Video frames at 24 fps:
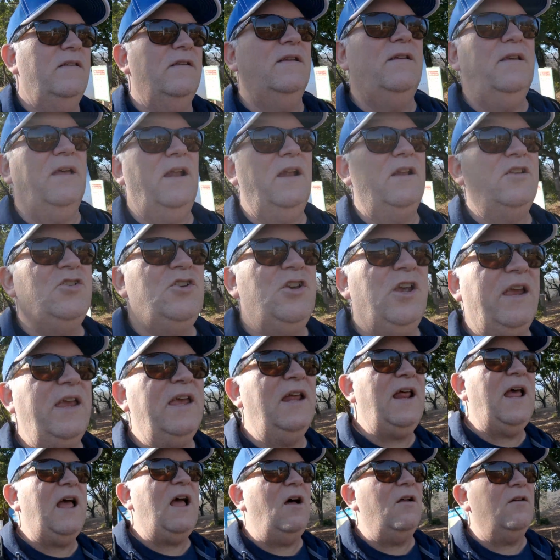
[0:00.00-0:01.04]
Kind of check
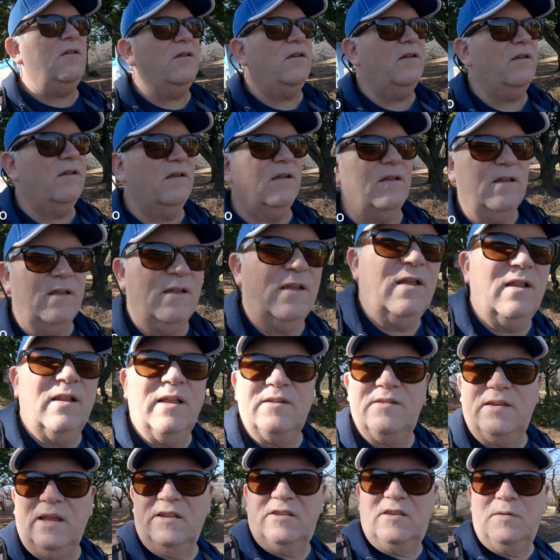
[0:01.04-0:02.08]
it out. Like
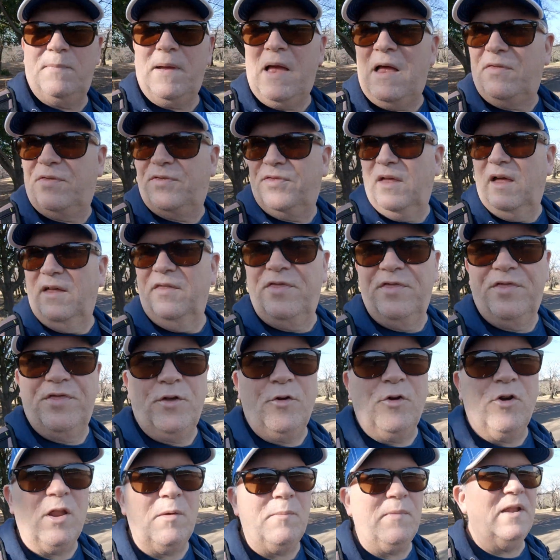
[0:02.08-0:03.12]
I said, it's about a
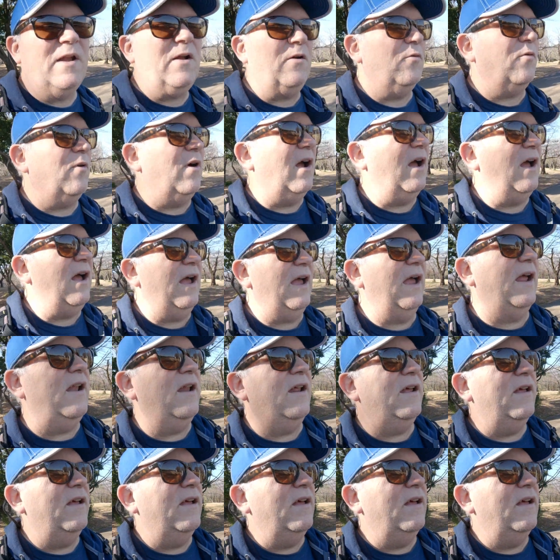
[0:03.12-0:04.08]
30-minute ride